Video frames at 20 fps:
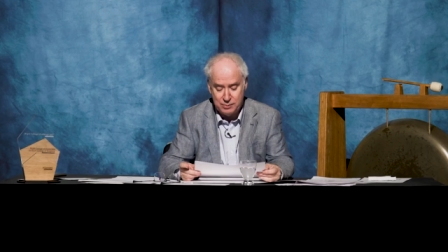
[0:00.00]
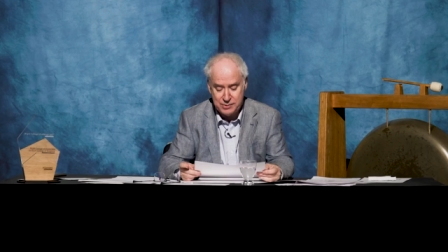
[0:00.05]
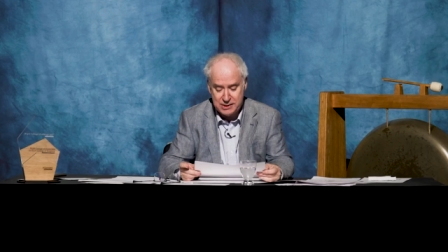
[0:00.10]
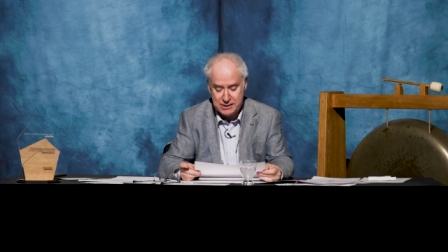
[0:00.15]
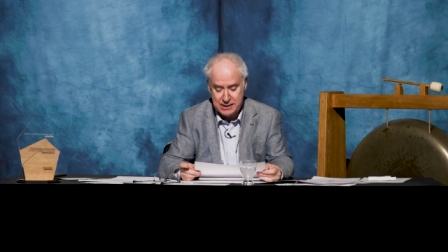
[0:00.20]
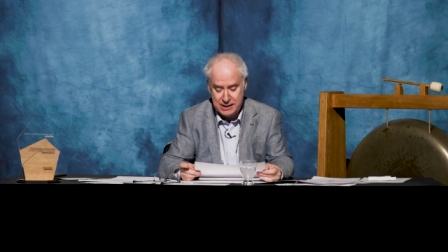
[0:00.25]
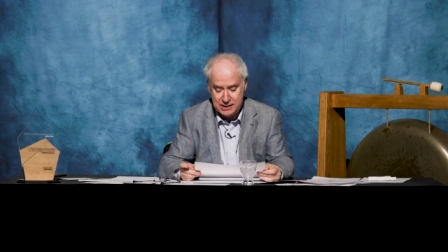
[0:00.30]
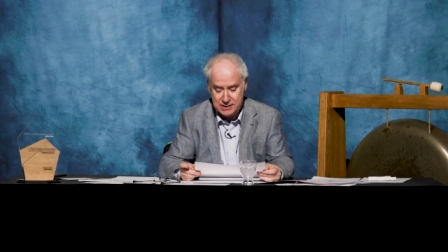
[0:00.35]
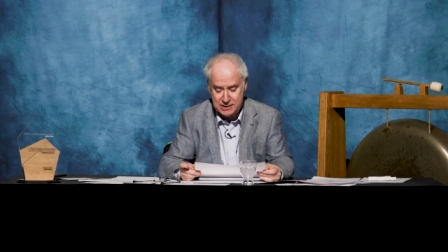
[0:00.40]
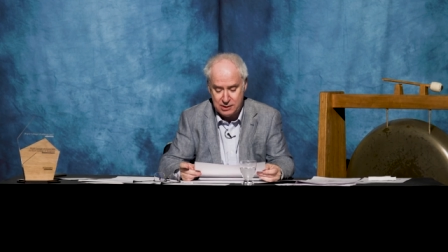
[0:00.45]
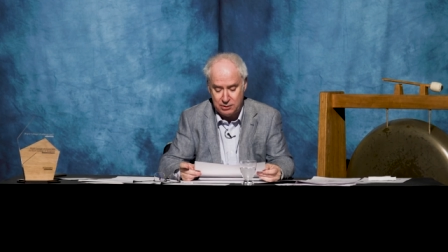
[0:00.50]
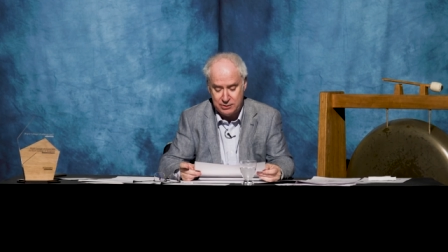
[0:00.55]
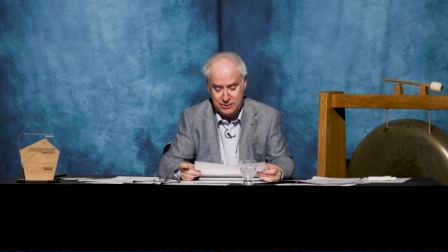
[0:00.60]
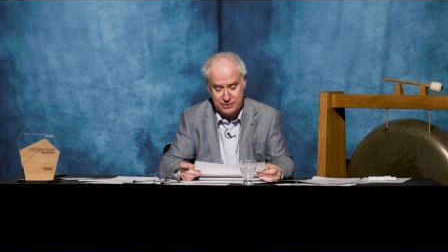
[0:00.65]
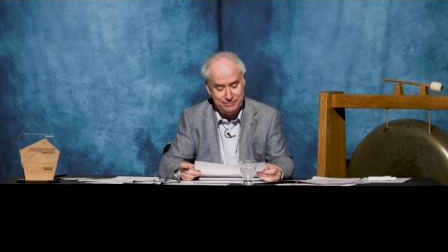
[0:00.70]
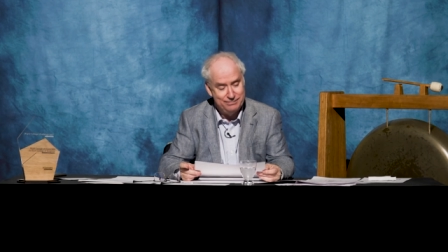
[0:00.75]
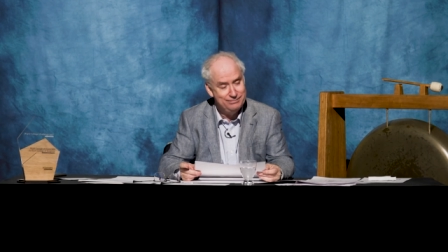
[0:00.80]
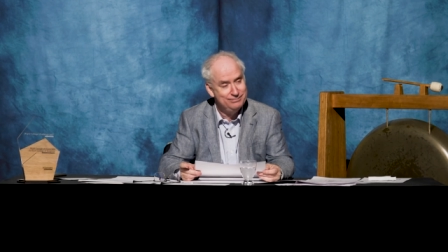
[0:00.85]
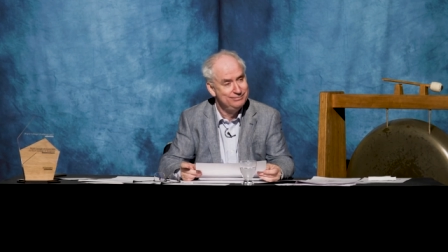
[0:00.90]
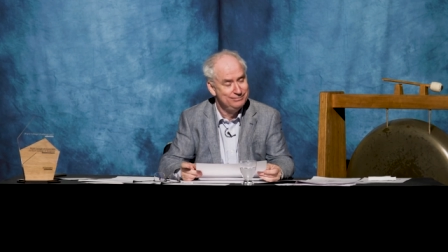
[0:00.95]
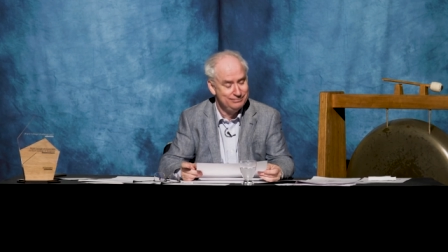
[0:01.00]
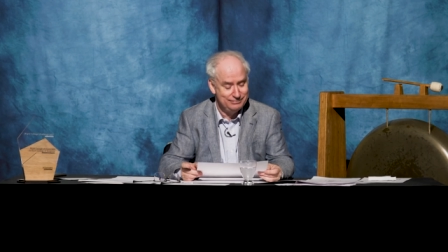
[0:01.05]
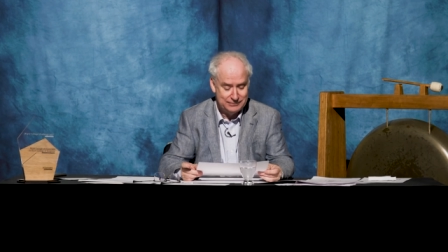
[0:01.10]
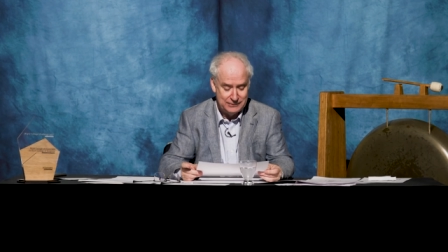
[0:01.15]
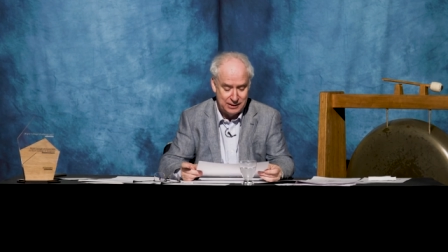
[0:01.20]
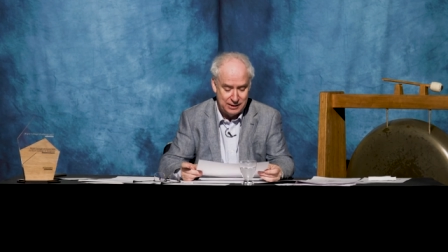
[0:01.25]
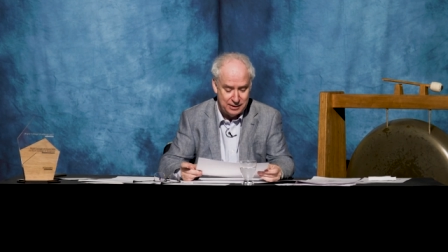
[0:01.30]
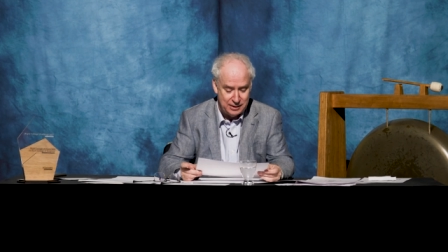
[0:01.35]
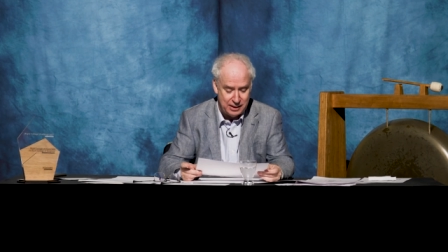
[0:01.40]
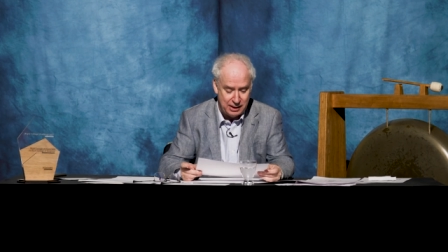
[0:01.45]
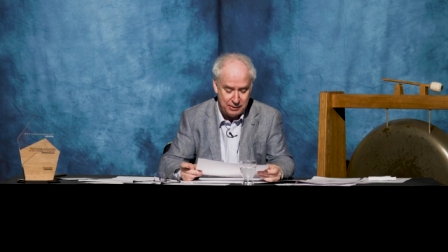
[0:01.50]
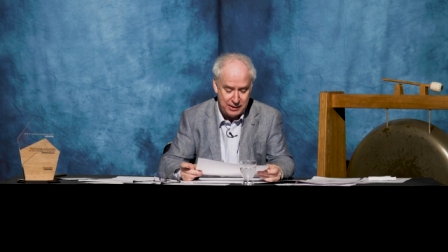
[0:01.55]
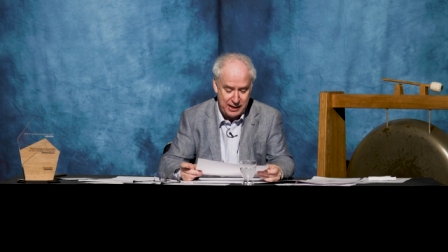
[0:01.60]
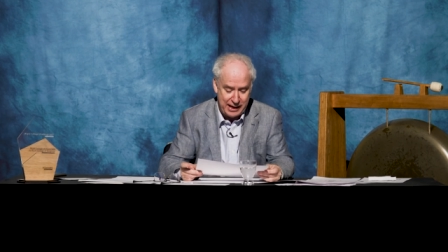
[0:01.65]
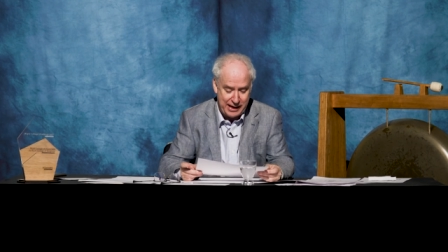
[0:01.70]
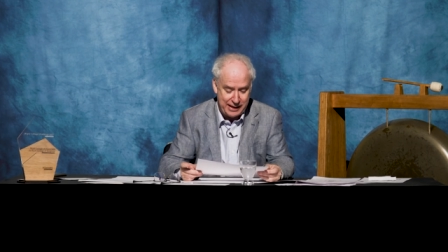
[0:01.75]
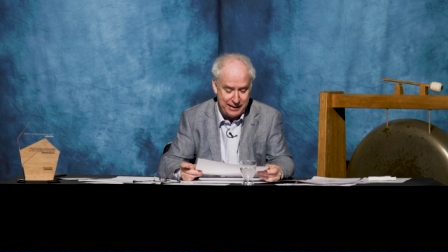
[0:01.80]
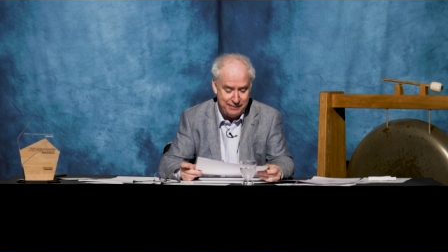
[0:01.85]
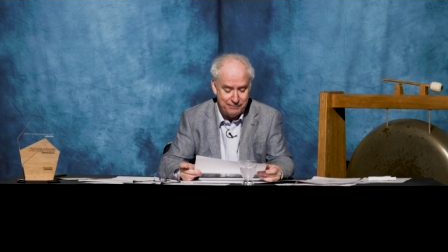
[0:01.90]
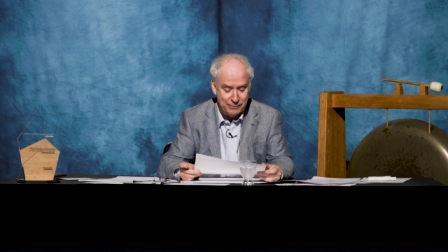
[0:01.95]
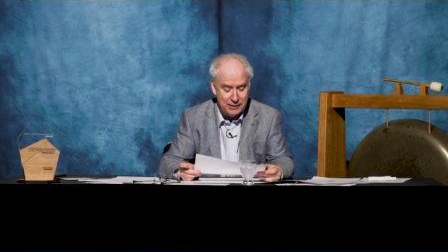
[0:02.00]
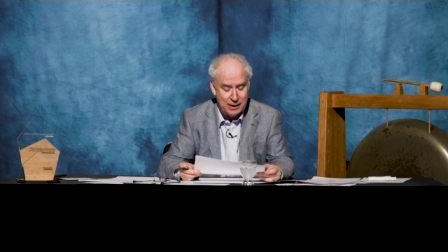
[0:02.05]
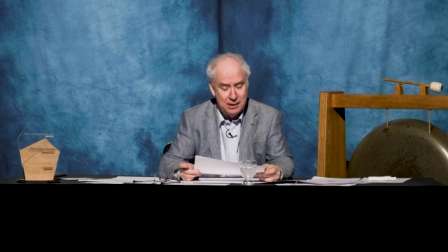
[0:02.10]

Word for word: one was sea salt. Okay.